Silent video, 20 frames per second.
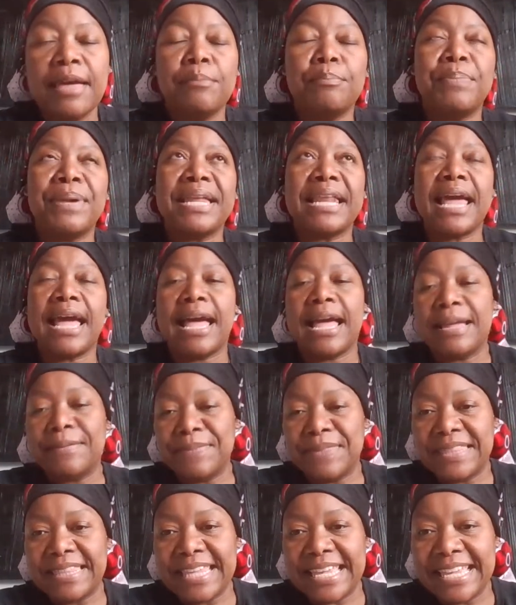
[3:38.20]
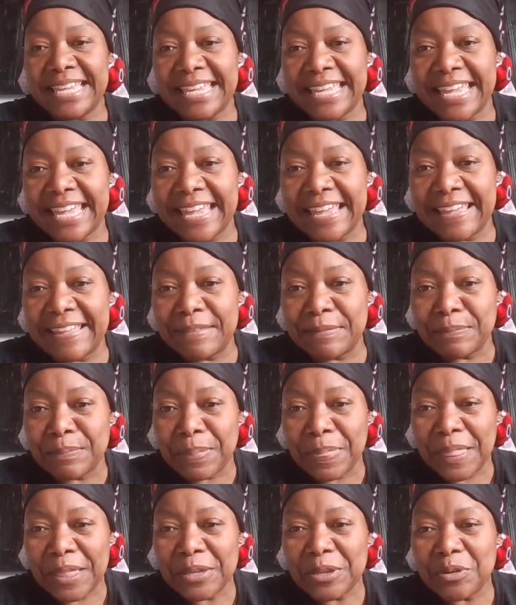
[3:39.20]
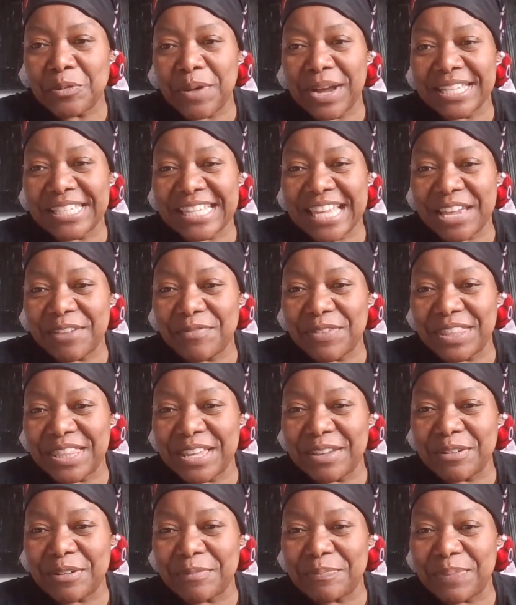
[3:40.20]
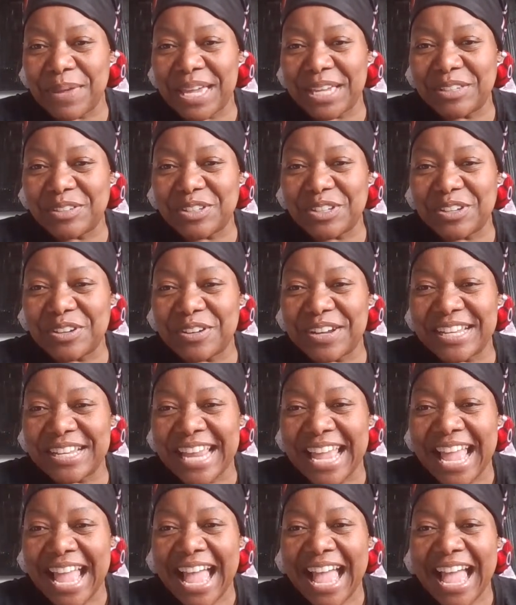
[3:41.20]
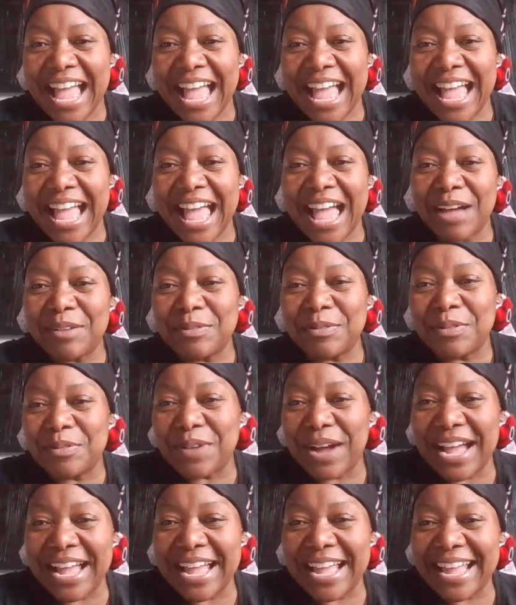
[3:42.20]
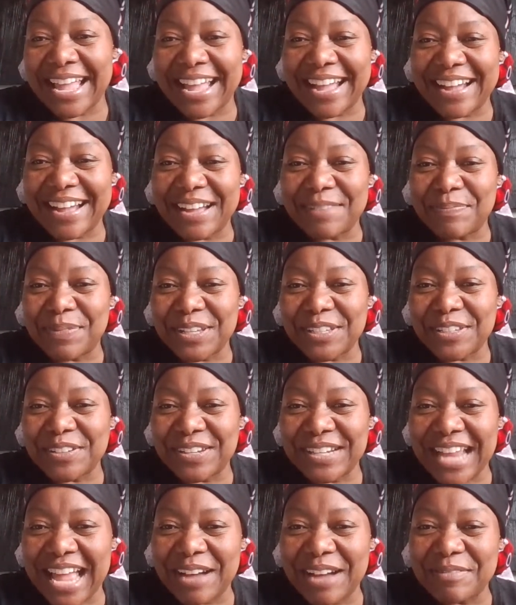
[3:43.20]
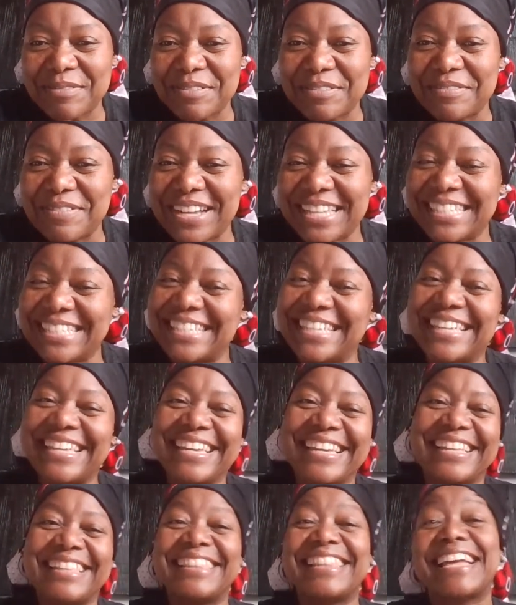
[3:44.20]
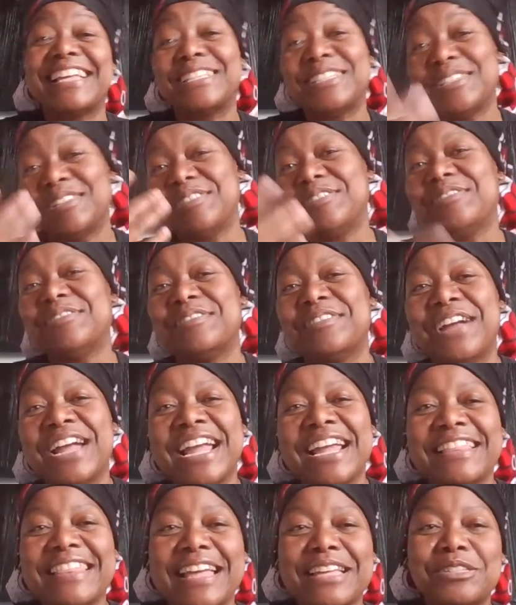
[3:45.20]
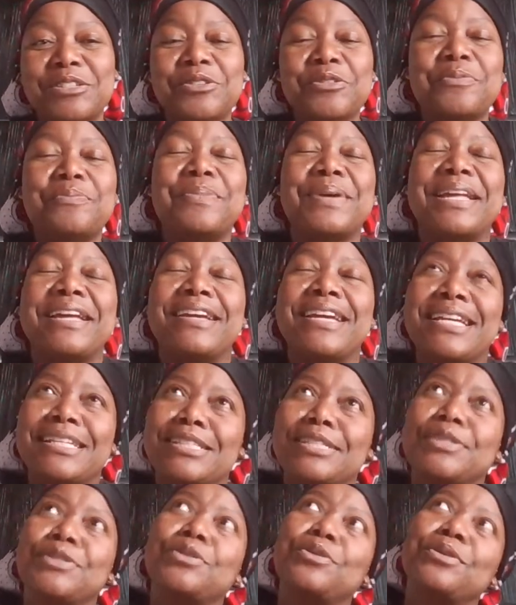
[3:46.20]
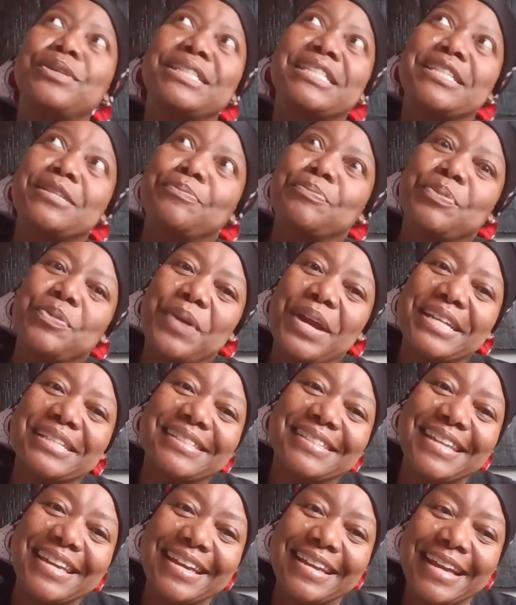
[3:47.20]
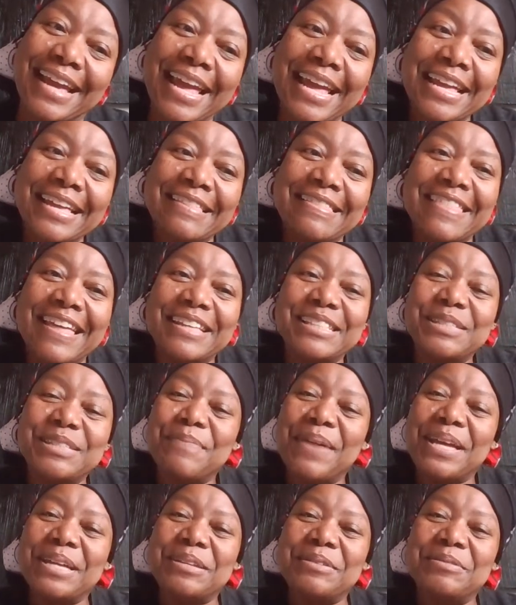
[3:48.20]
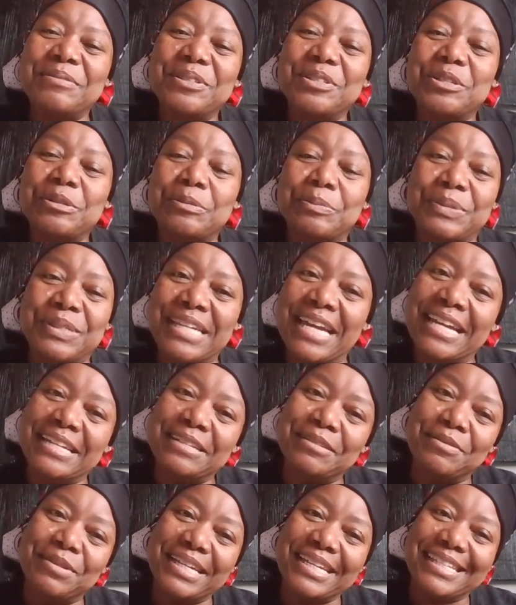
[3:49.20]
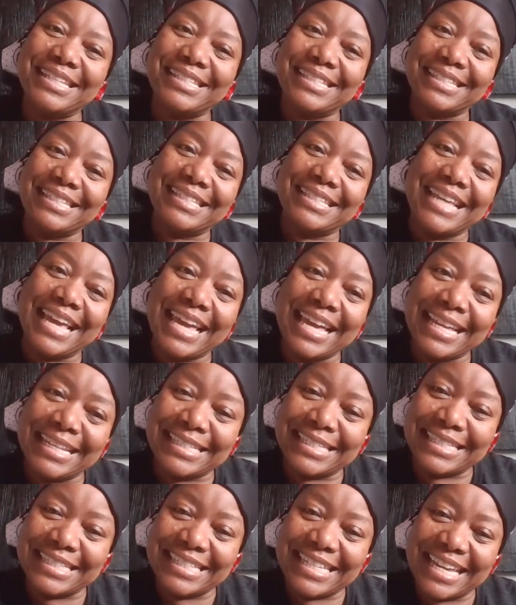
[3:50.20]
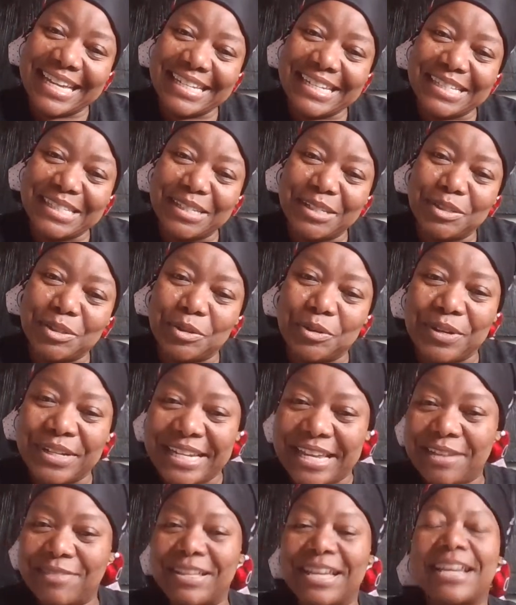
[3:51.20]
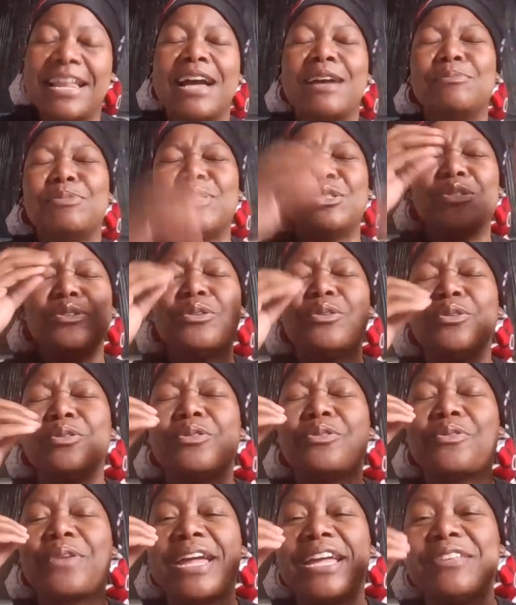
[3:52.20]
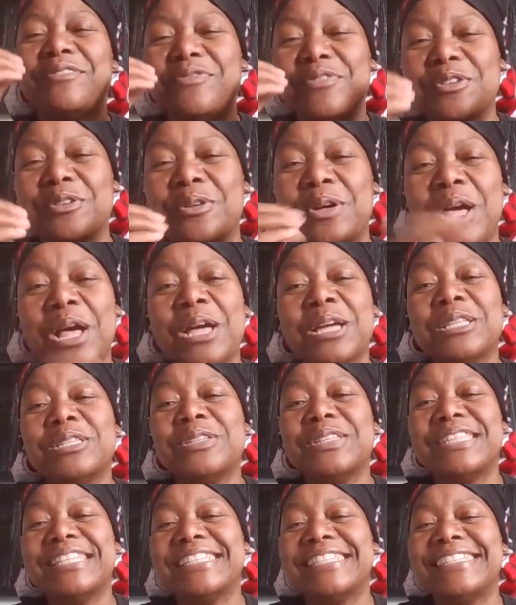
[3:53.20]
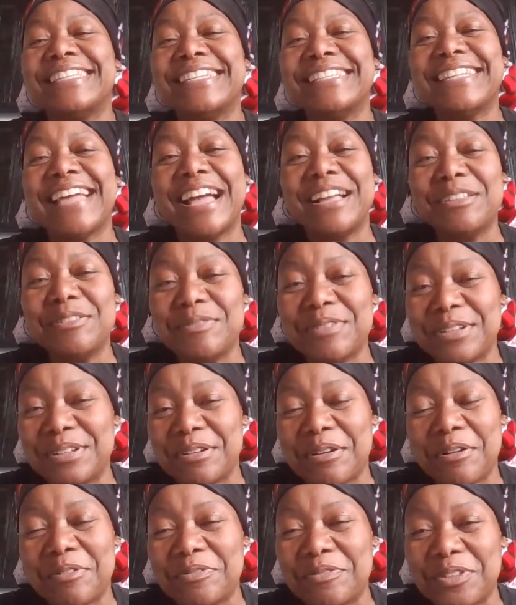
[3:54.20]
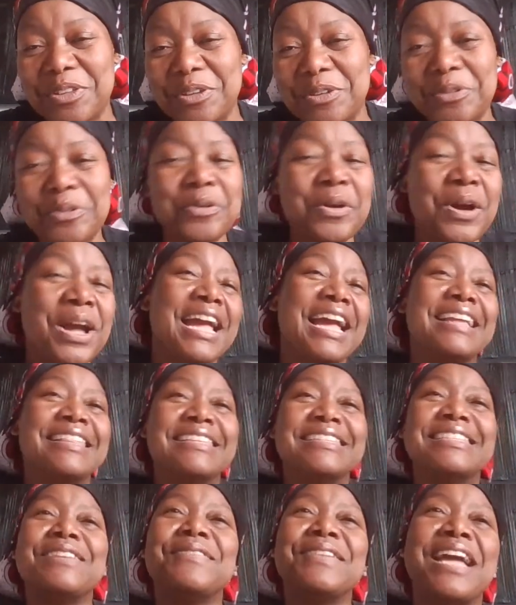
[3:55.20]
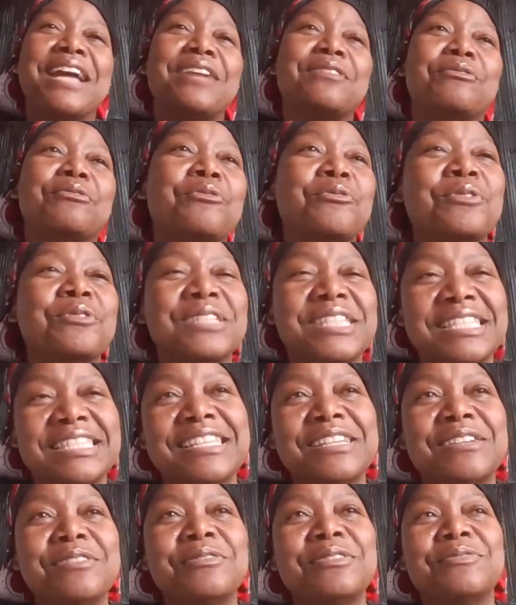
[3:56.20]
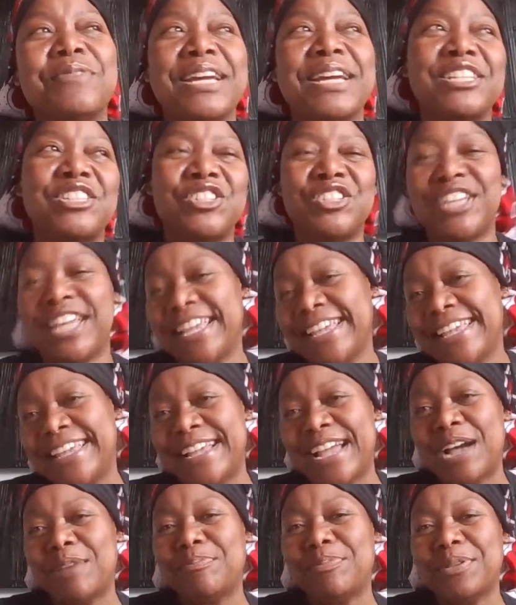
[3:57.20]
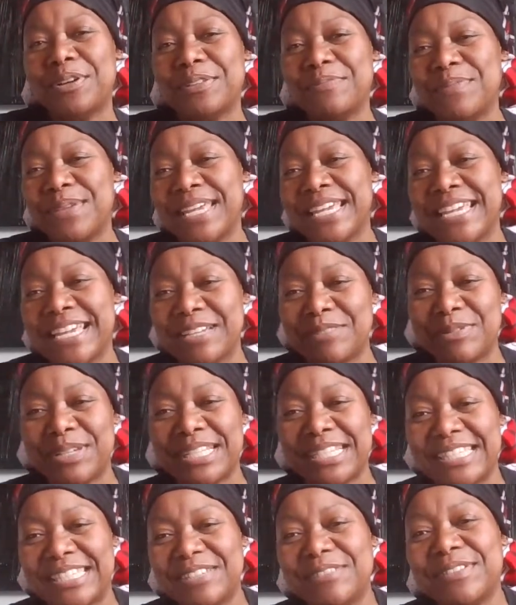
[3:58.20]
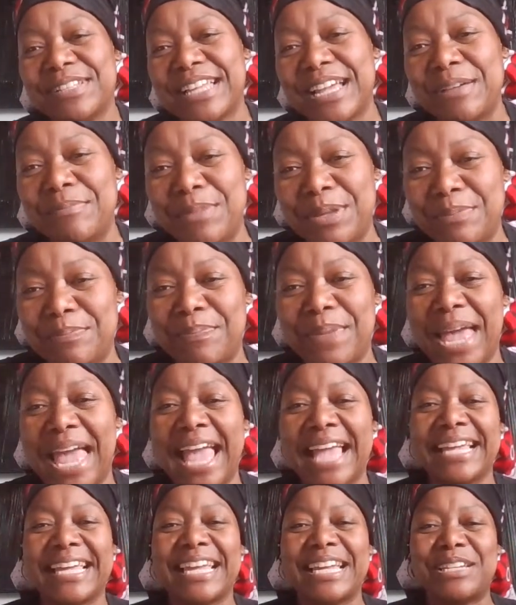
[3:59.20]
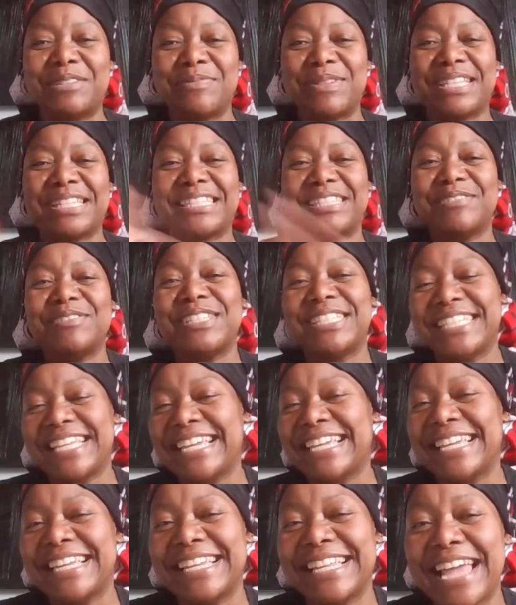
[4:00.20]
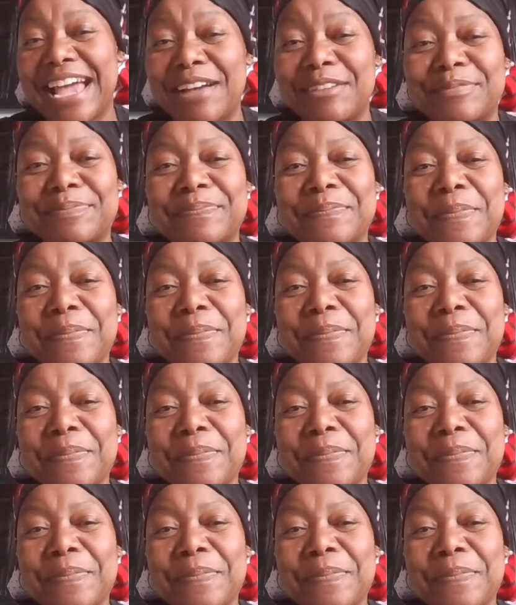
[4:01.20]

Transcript: But I'm thinking, you watch everything on Patreon. I will watch here. That's true. But it's so depressing that my YouTube channel is dead as a doornail. And I'm so grateful to the 600 of you and the 700 who still were checking up on me and we're still coming back and we're still checking it out.